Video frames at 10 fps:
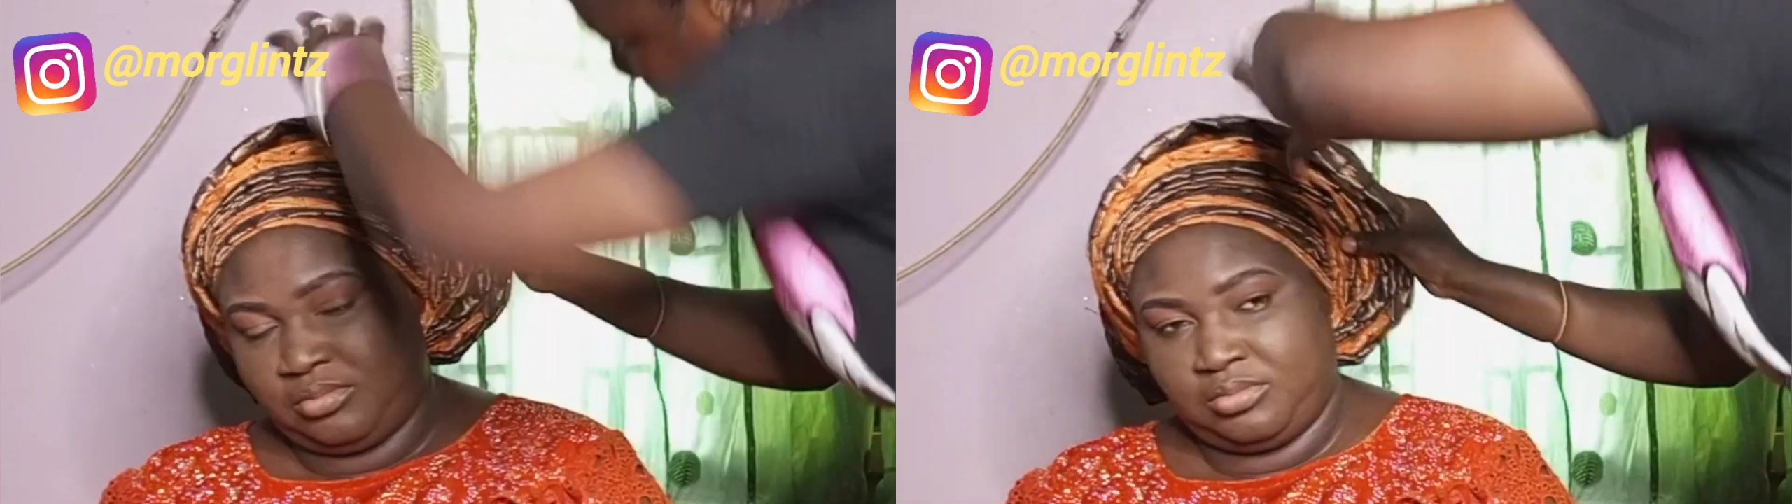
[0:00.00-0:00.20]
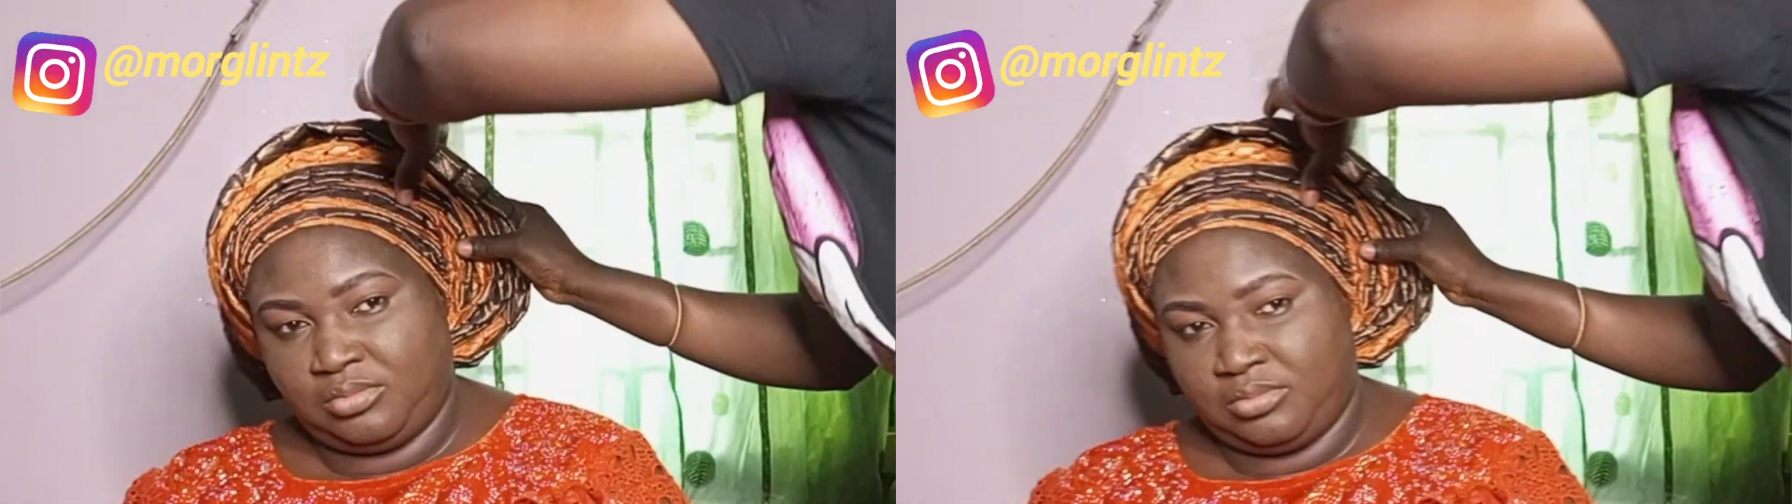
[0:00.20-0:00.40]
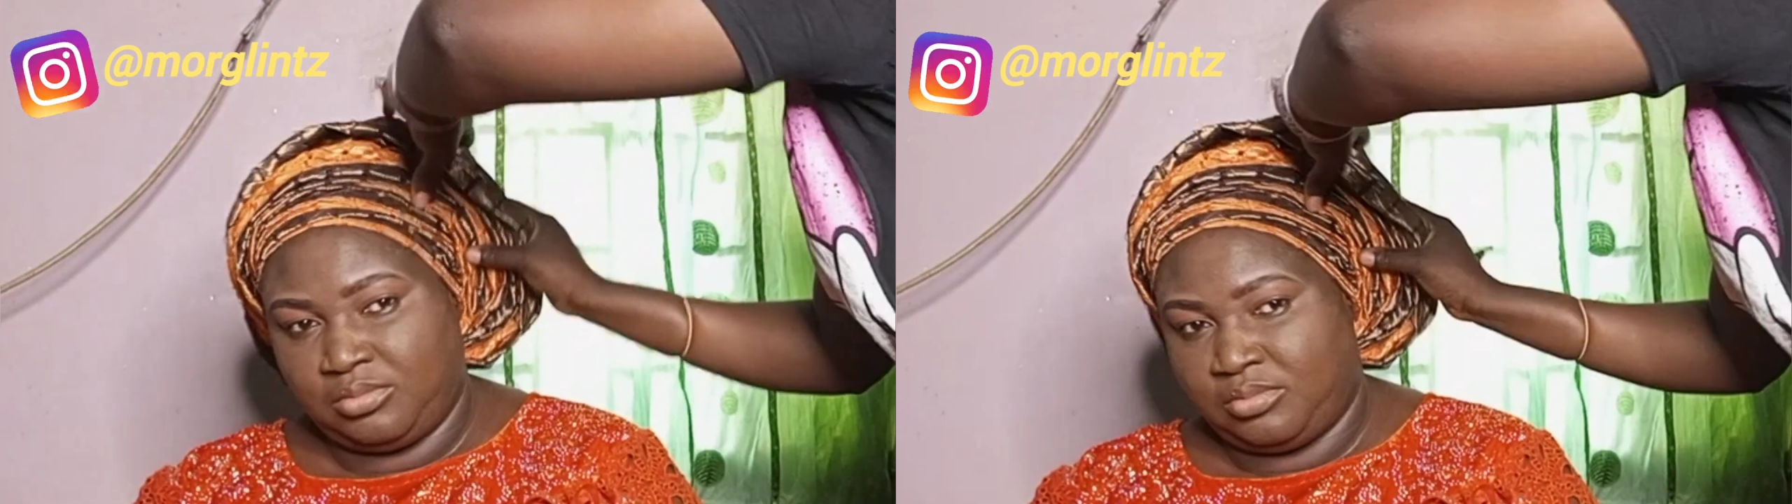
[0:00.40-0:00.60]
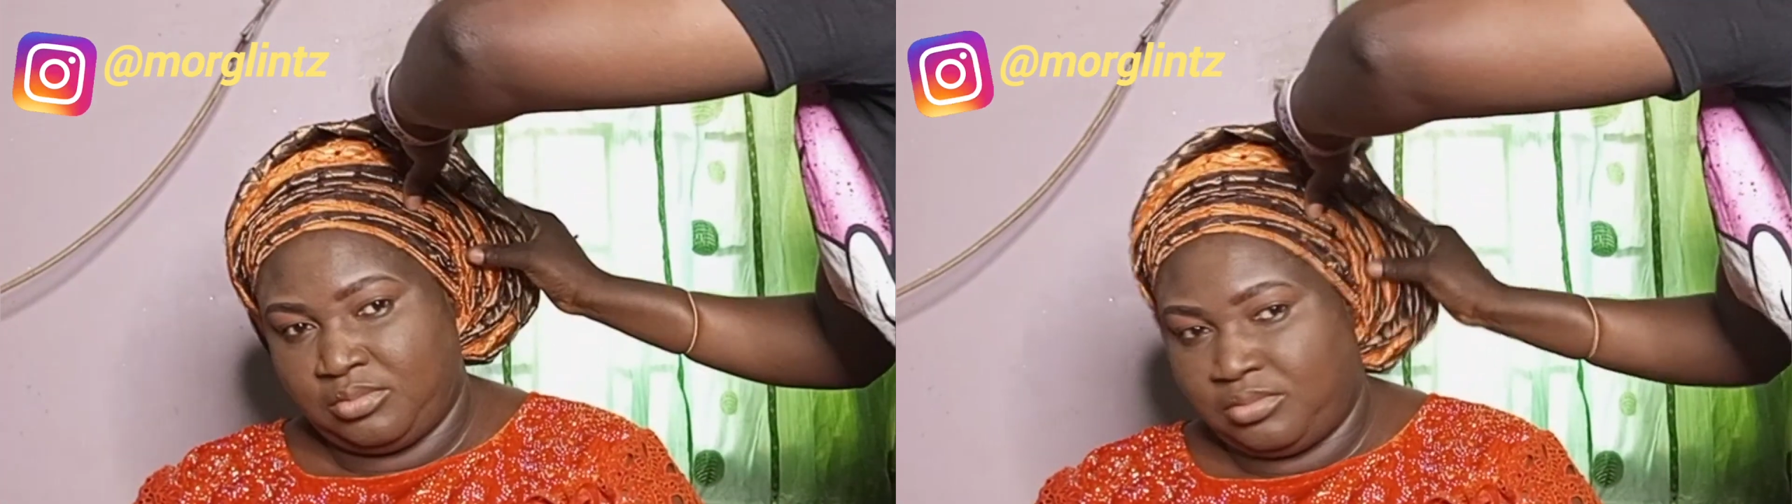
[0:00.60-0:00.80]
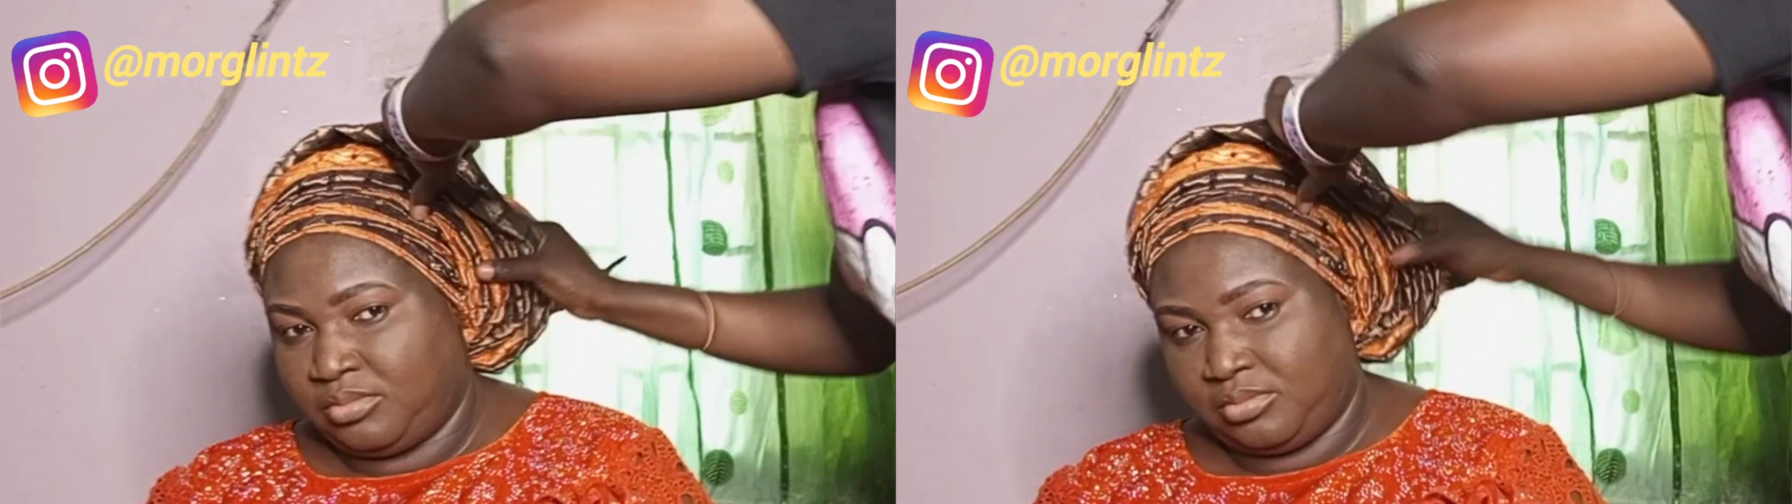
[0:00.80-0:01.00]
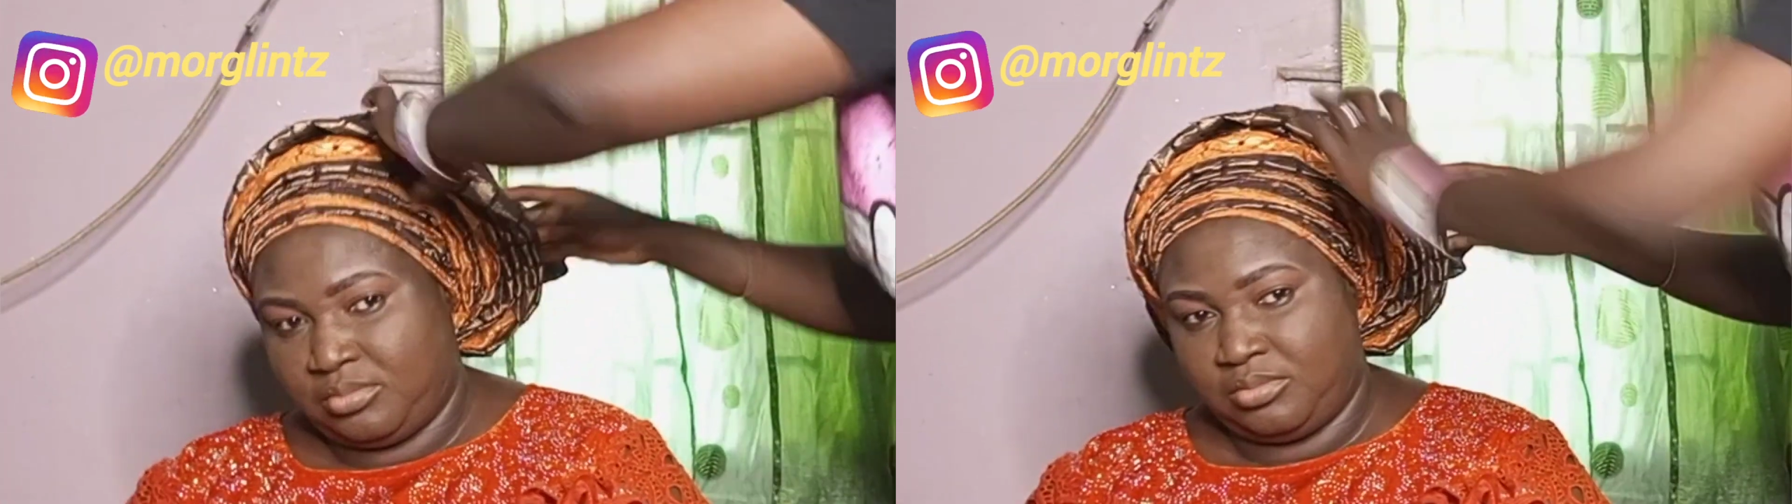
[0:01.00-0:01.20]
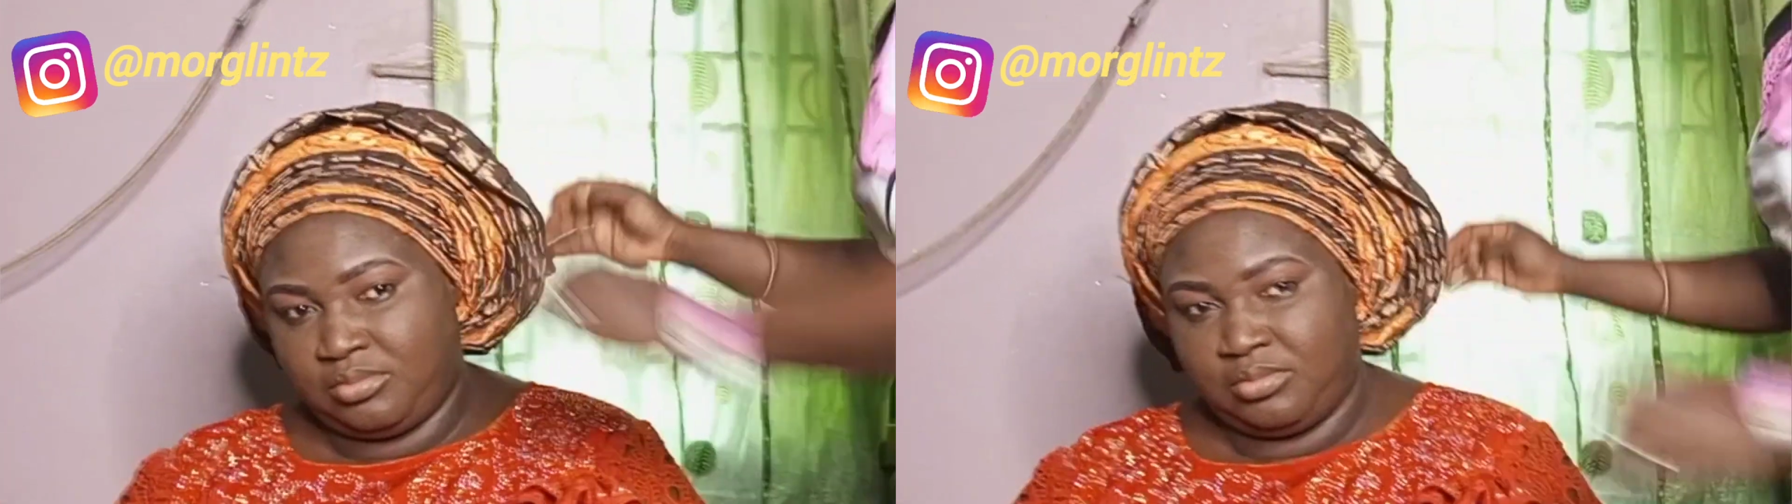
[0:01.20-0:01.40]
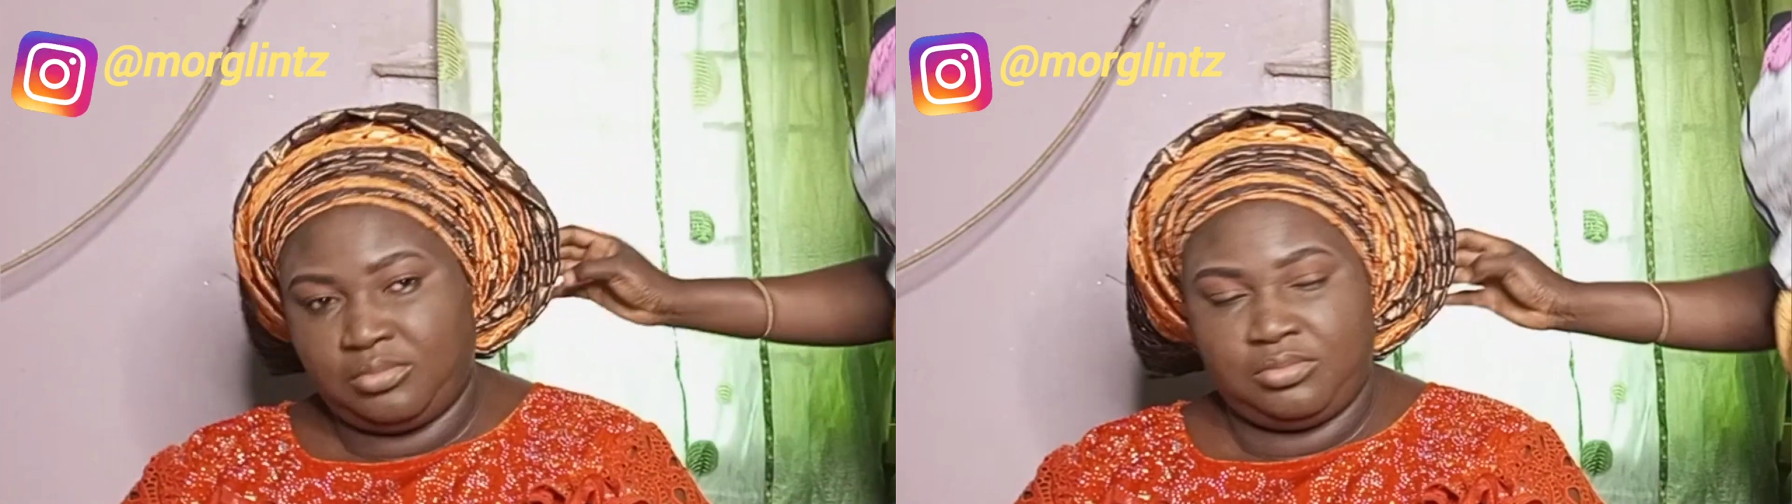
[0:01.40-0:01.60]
step by step.